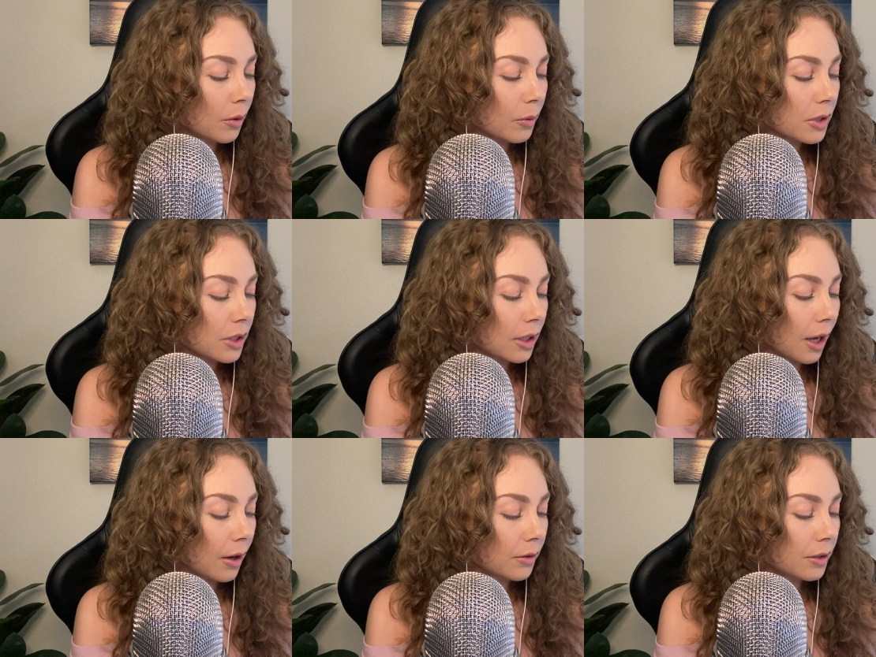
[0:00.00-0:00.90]
When she
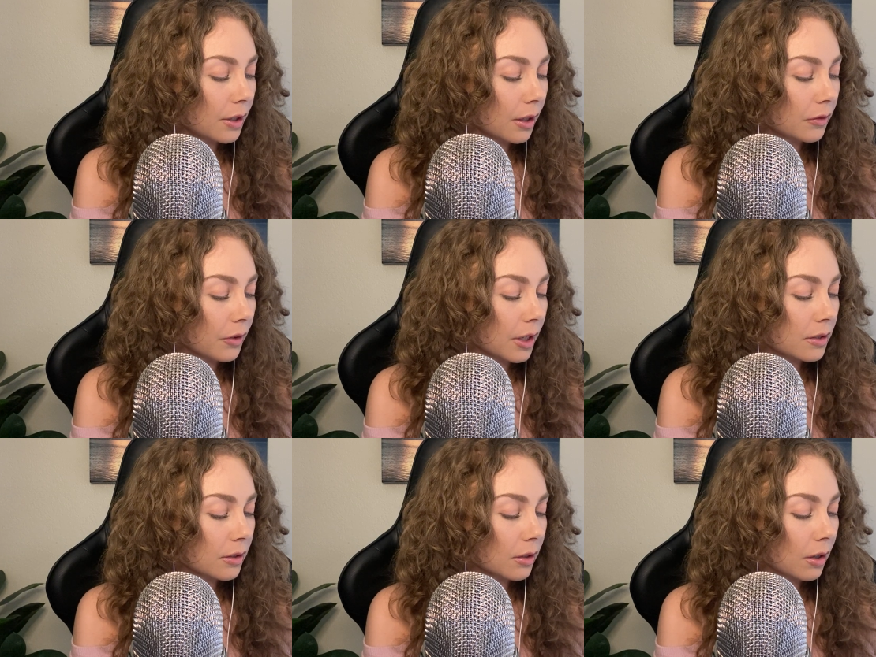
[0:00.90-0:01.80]
cowered and
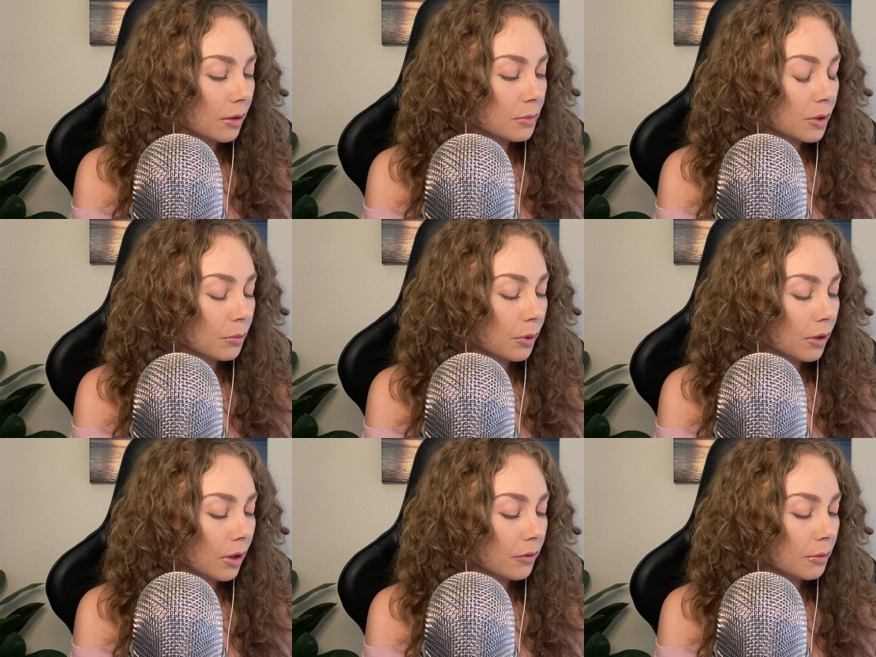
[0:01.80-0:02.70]
raised her arm to ward
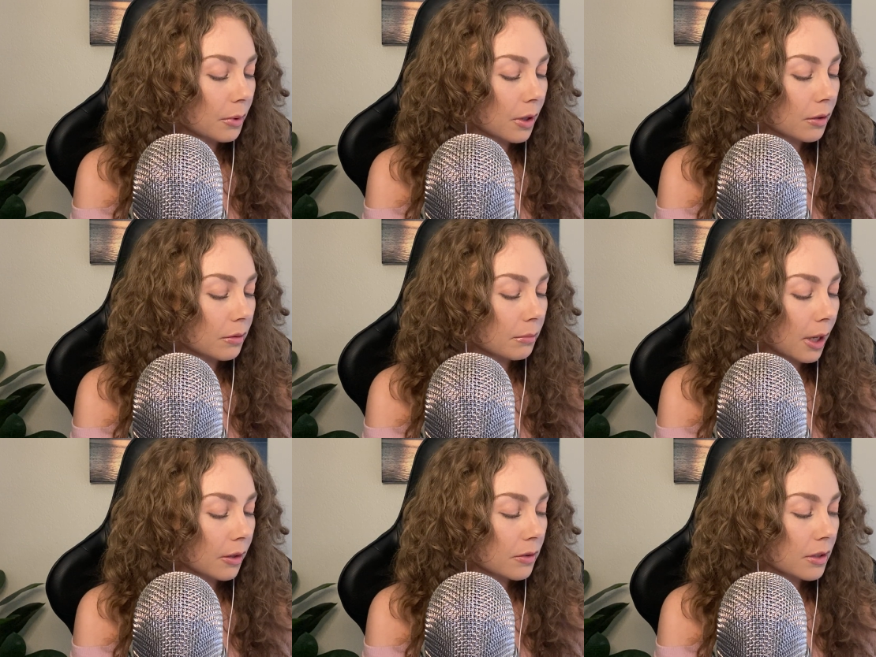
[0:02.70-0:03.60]
off a blow,
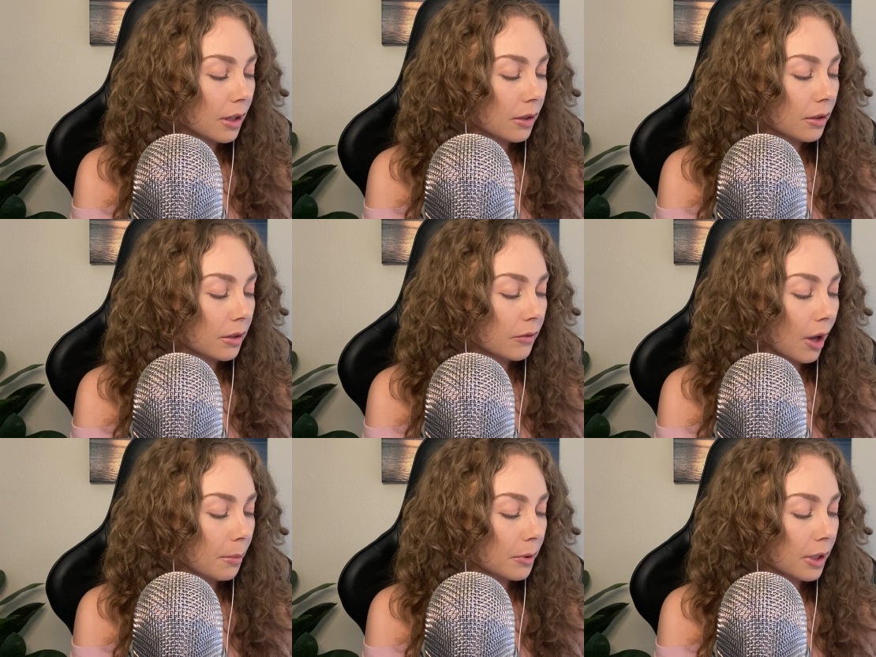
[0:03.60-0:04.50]
Michael's anger
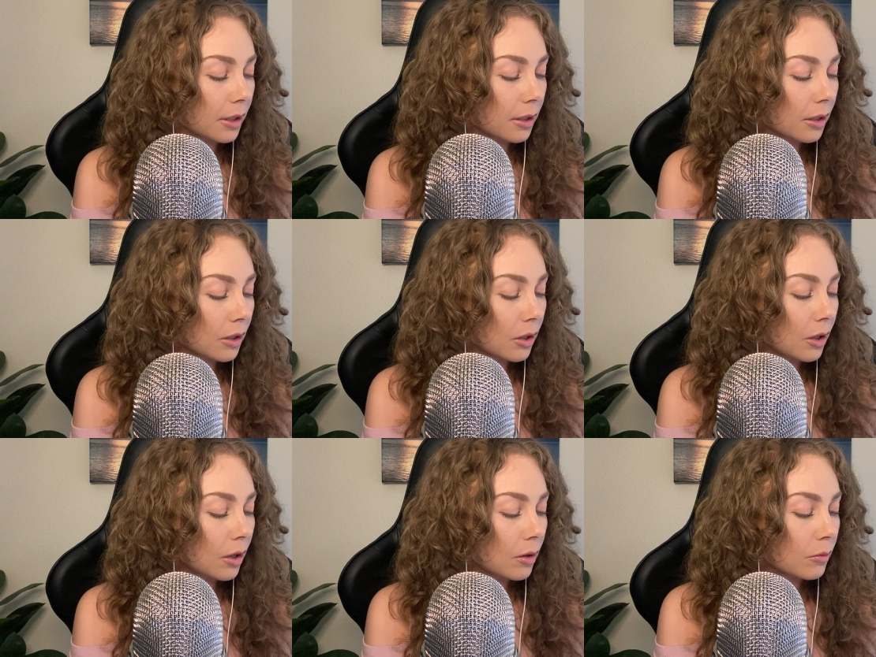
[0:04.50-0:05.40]
evaporated.
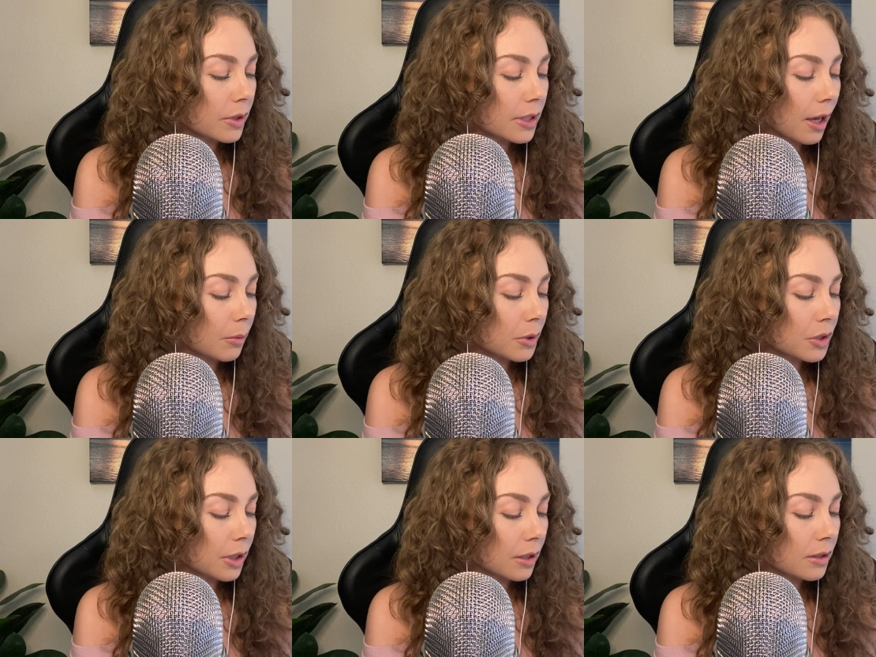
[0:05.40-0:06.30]
Was that what
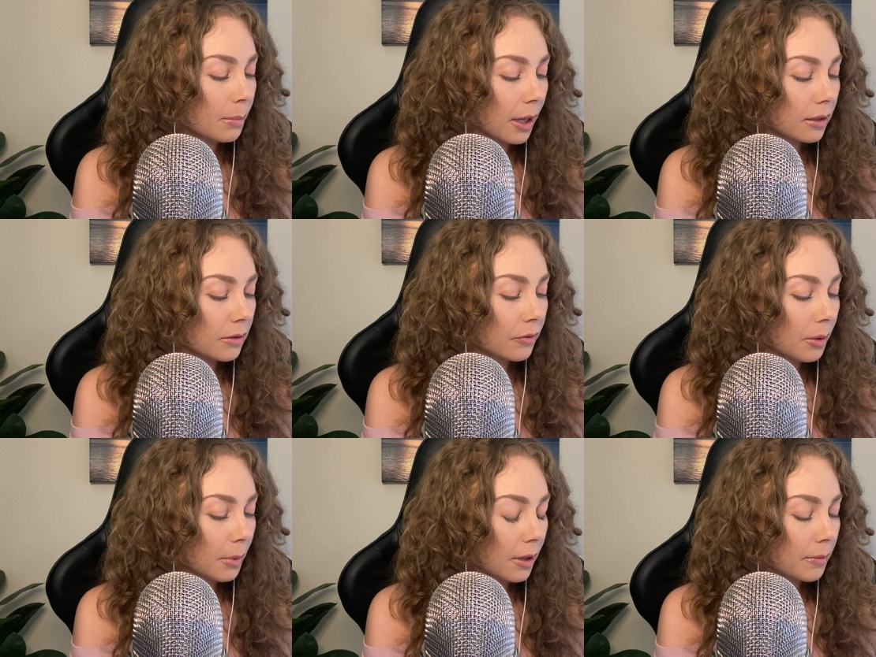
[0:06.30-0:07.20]
she expected
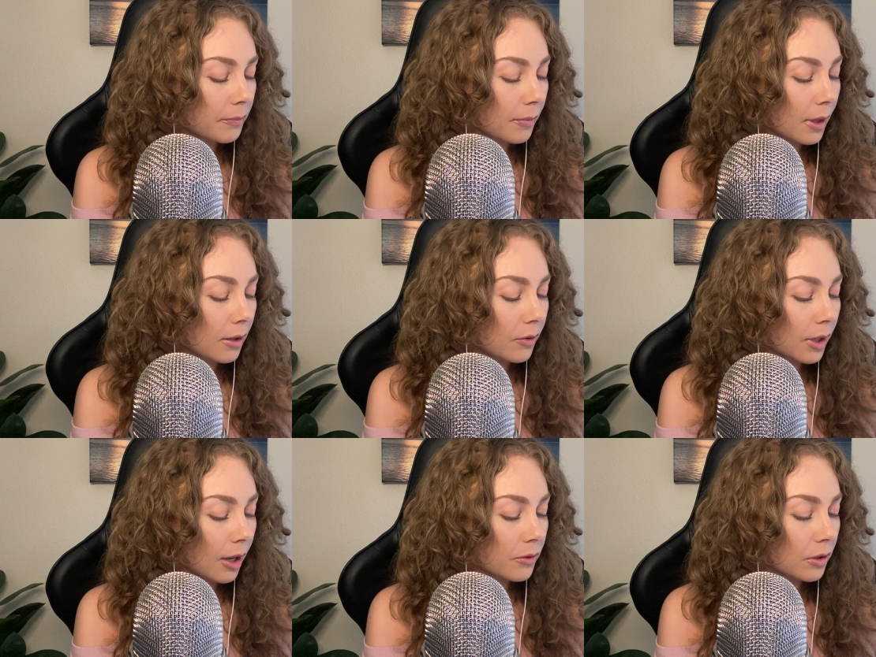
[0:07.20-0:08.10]
from him, even
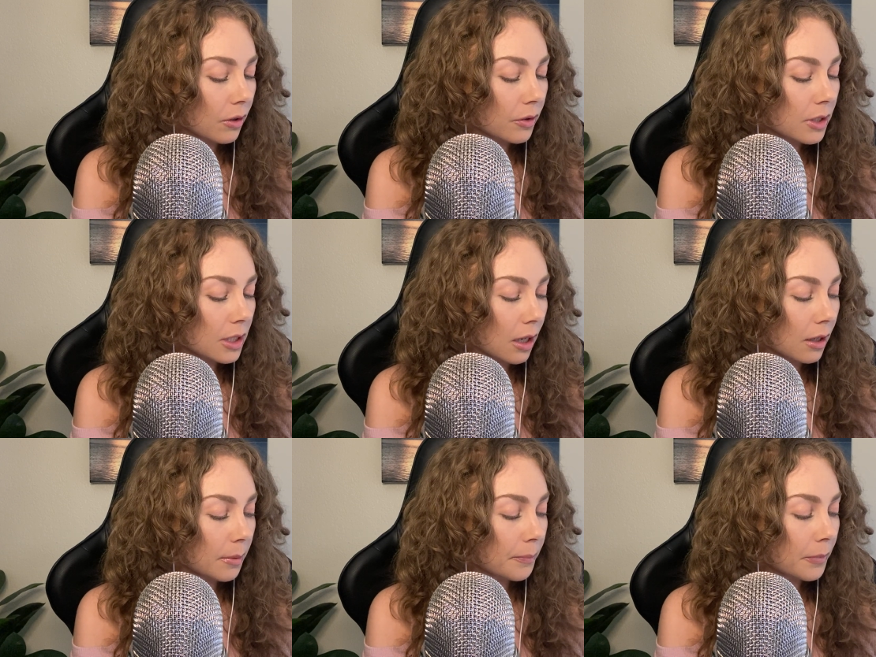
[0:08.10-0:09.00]
after all this
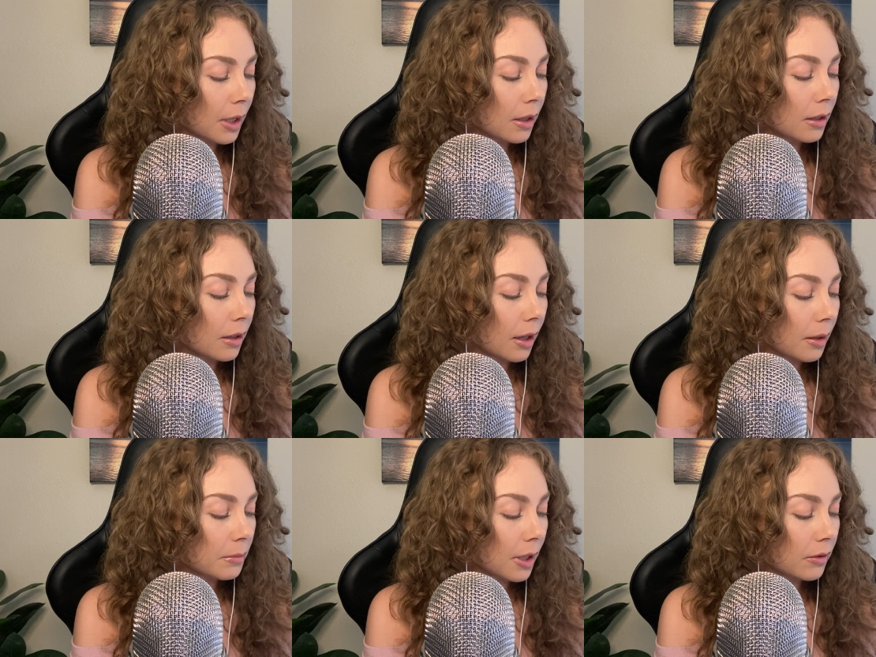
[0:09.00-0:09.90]
time?
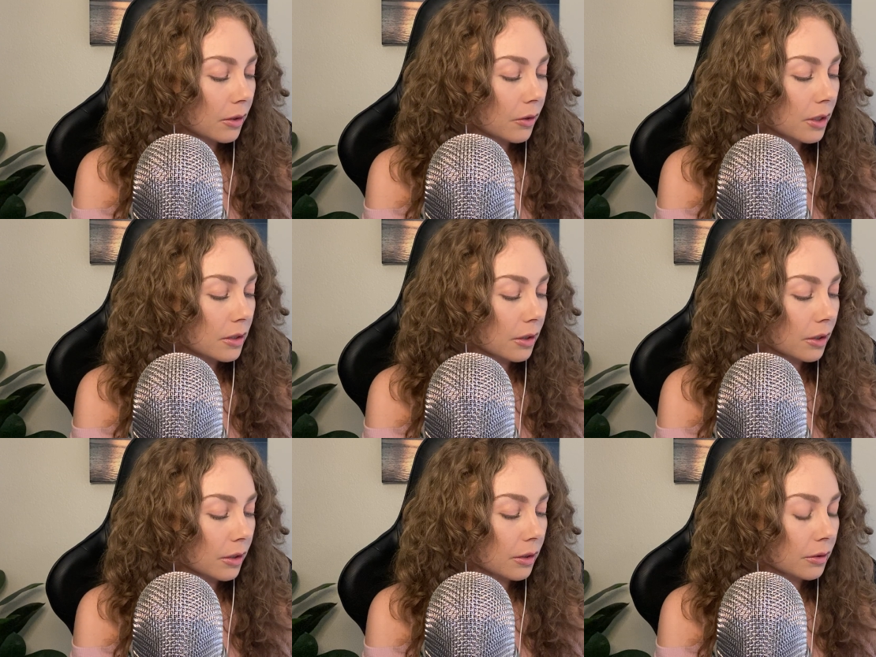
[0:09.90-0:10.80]
I'm never going to
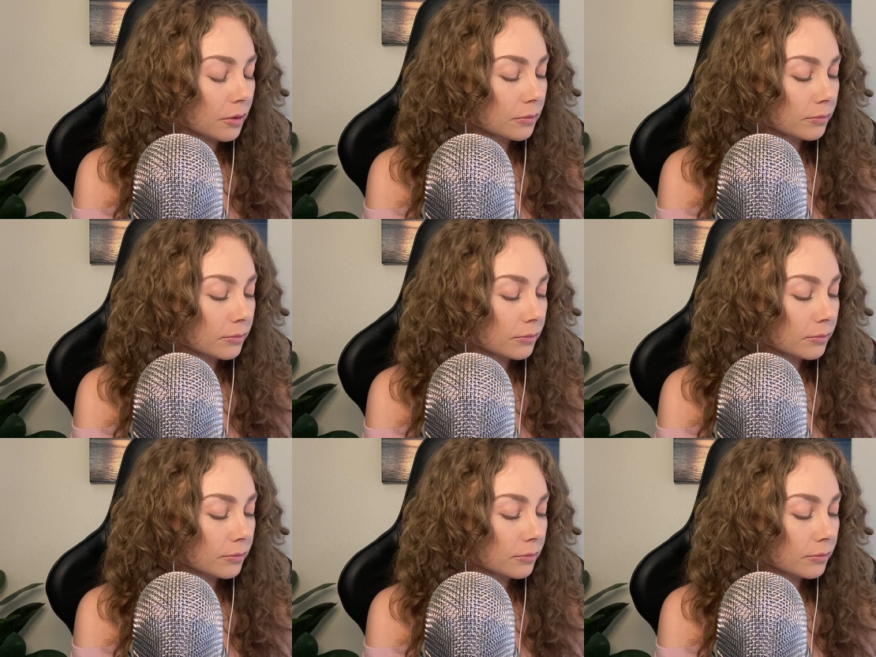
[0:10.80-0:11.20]
hurt you.